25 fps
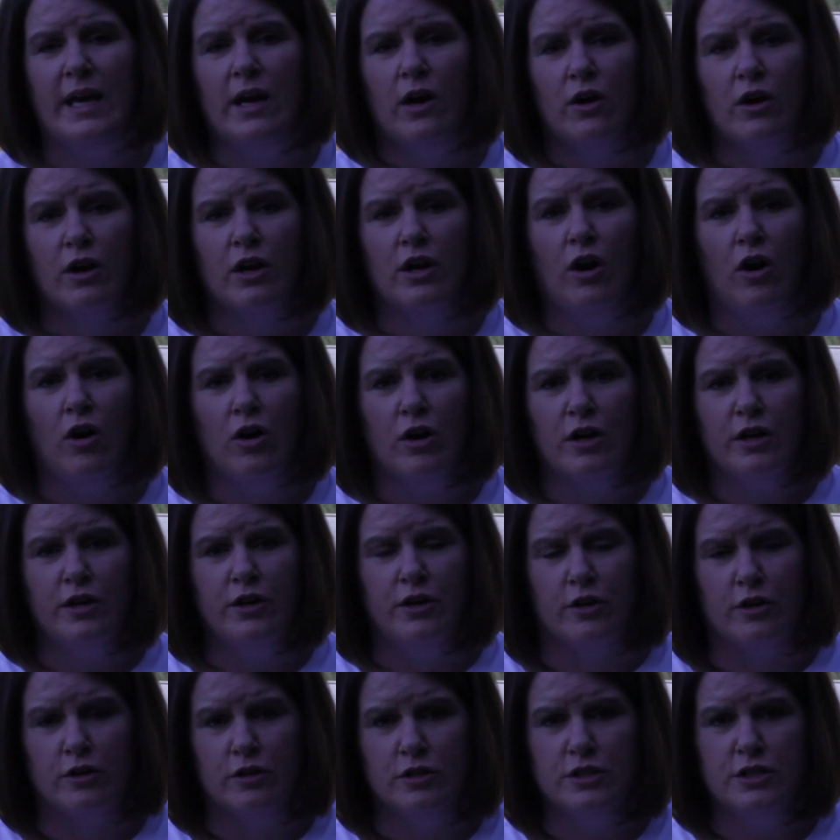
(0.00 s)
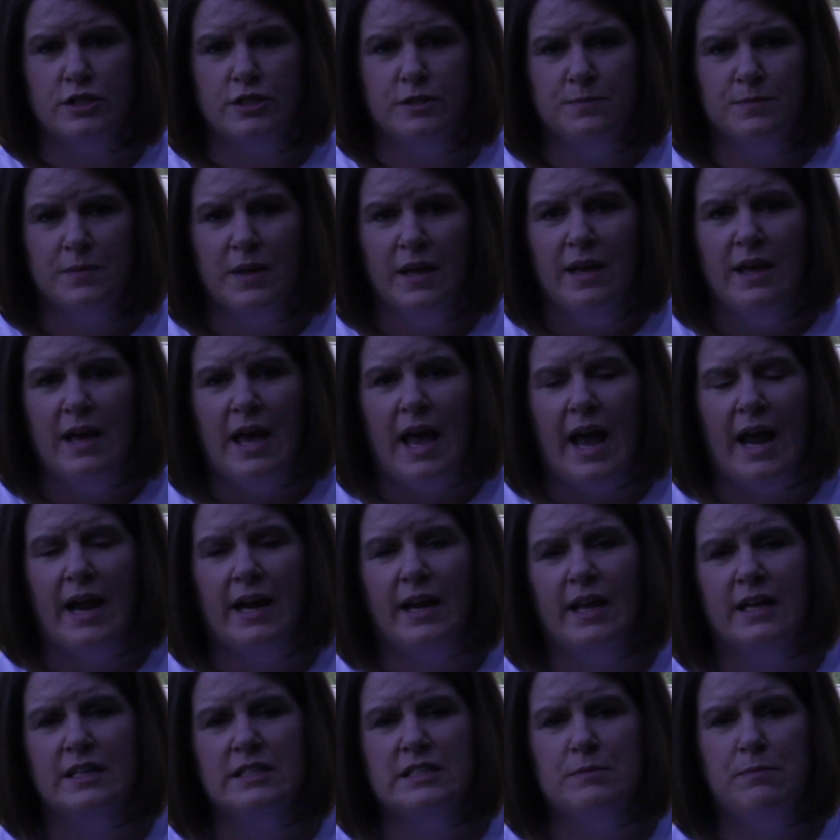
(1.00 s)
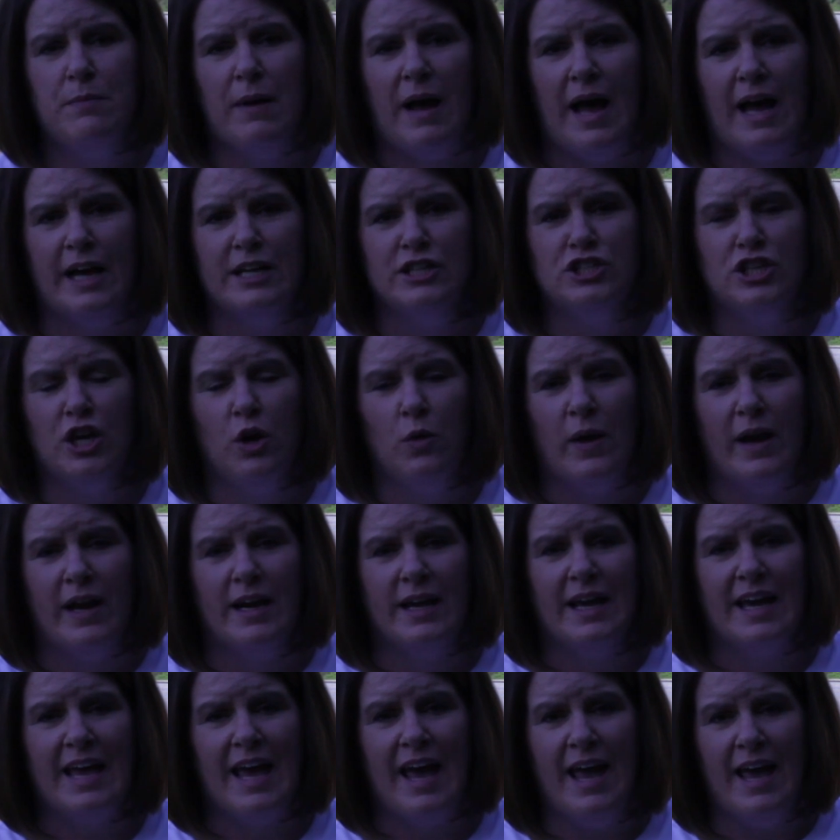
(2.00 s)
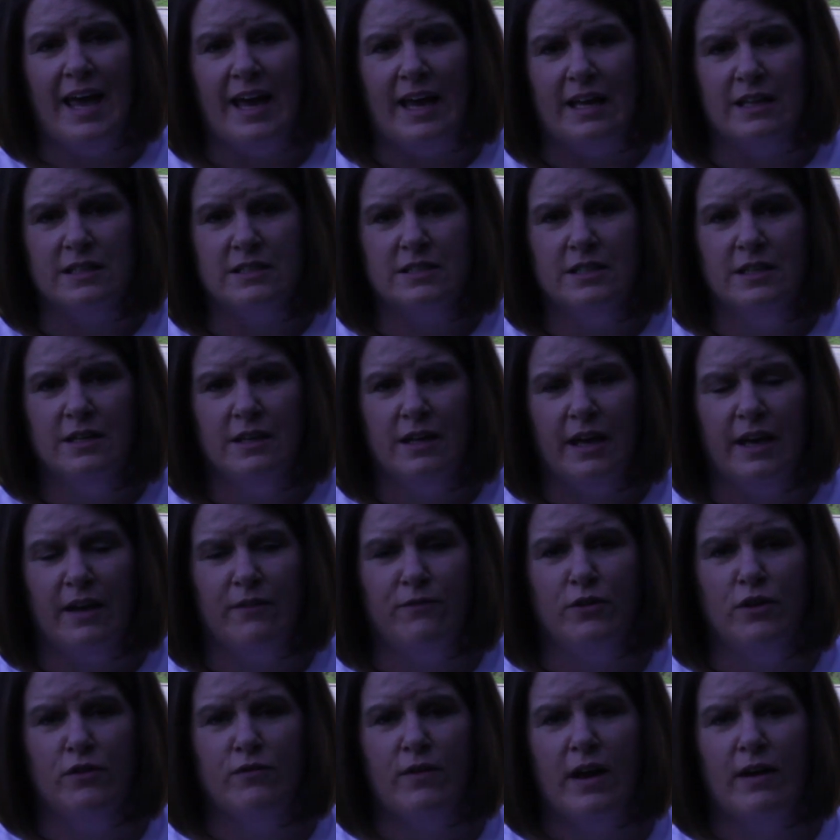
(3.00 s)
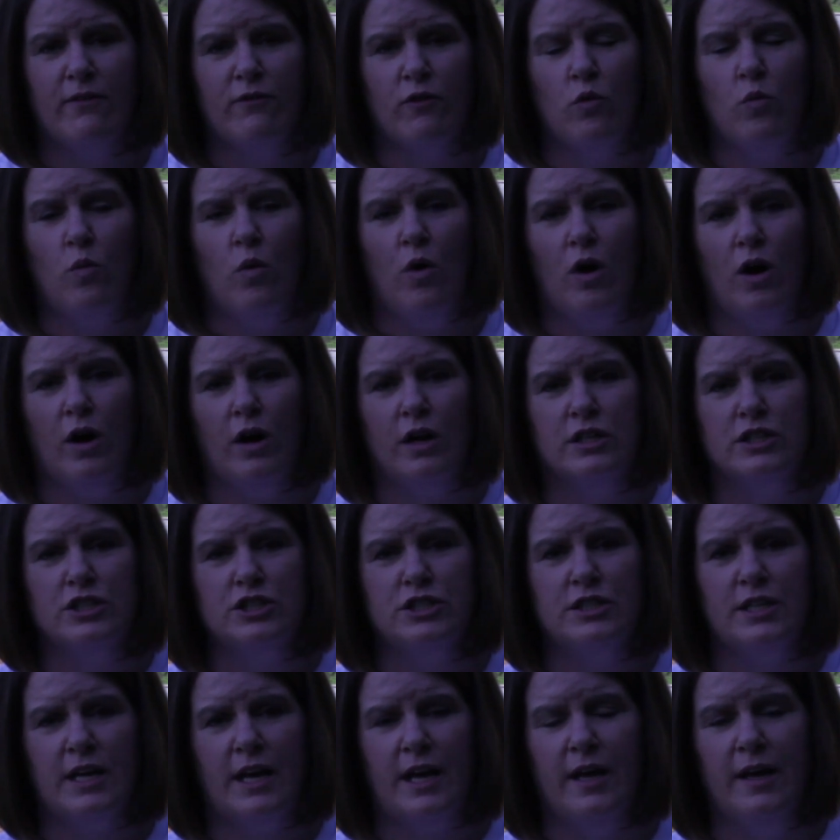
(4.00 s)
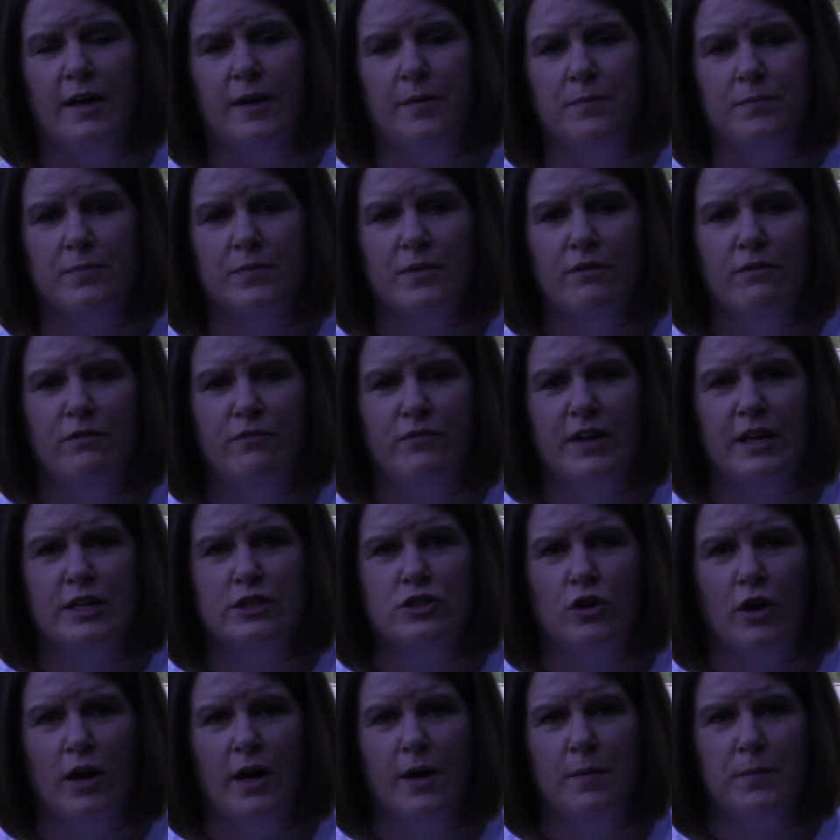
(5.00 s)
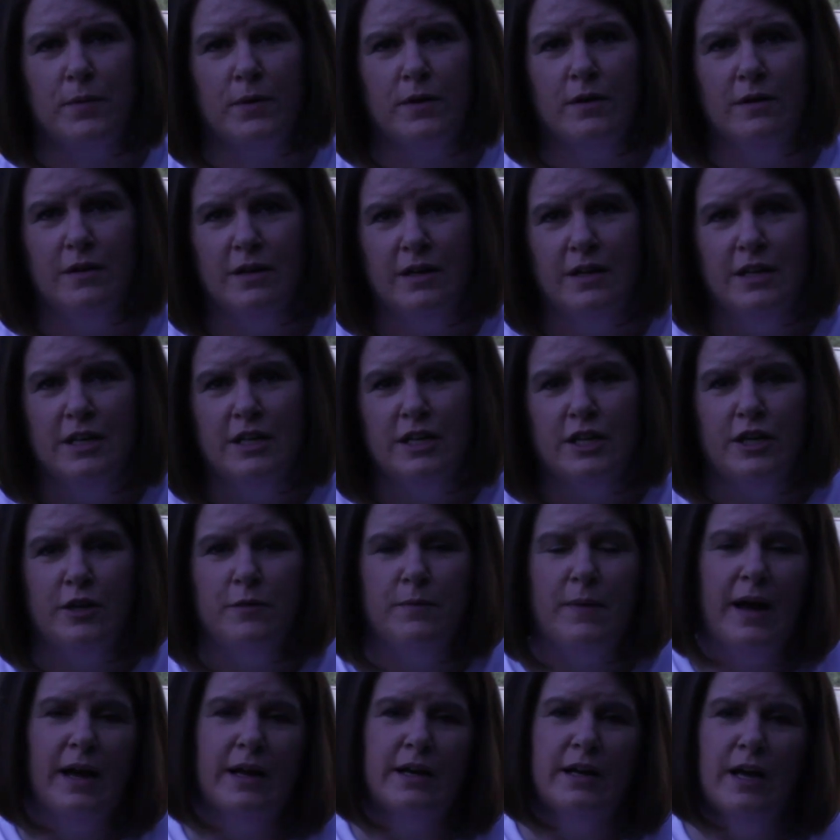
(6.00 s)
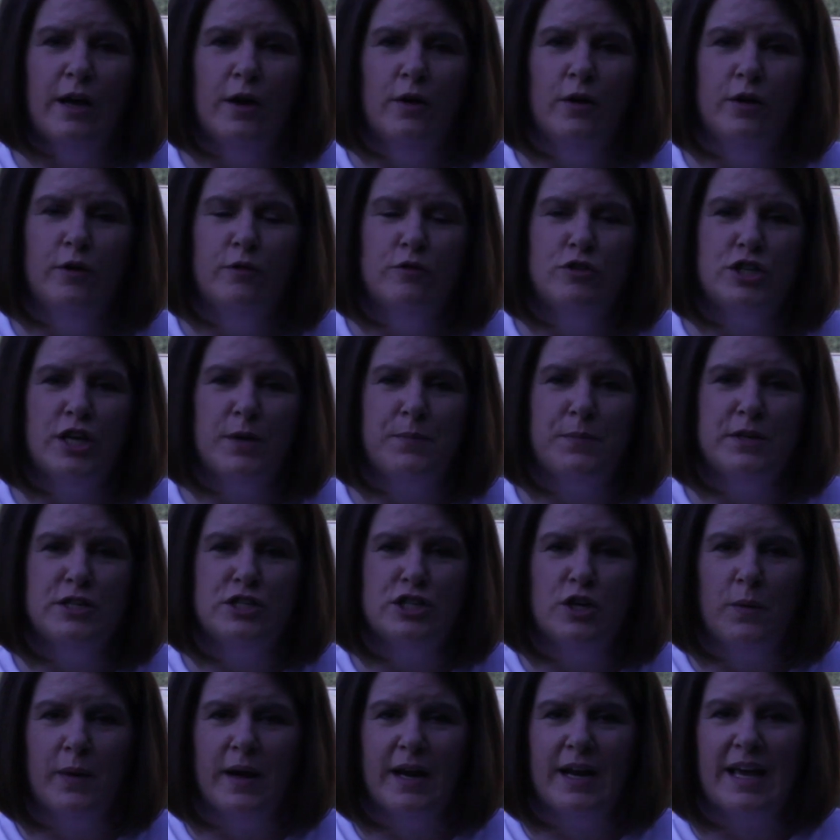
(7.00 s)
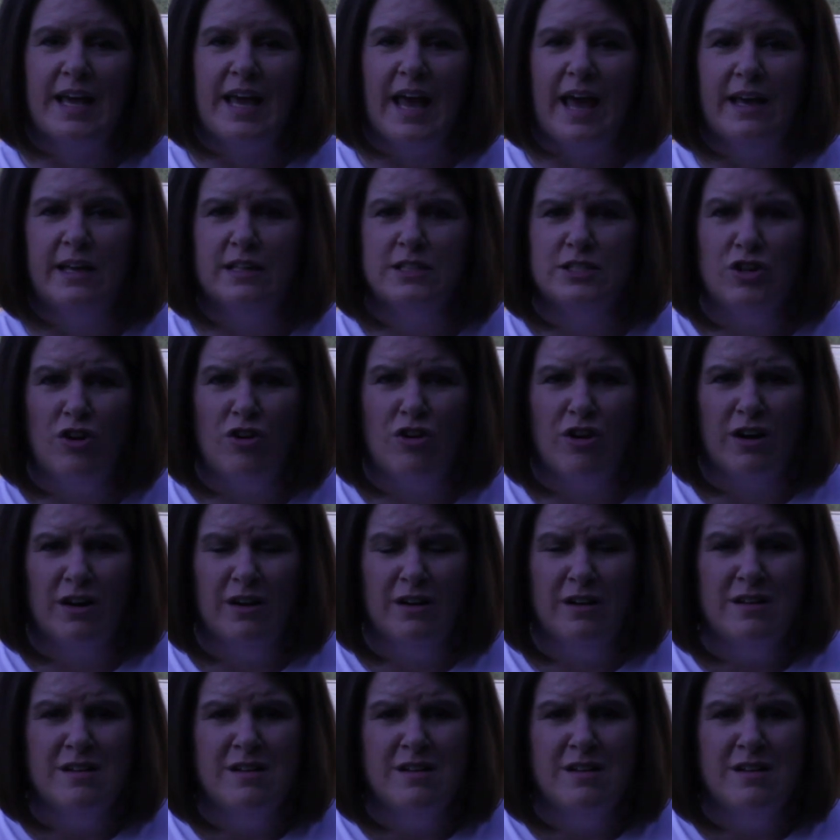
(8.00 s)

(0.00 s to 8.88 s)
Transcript: Are Gardeners, and it's by Joanna Gaines. If you've ever watched Fixer Upper, you might know who Chip and Joanna Gaines are.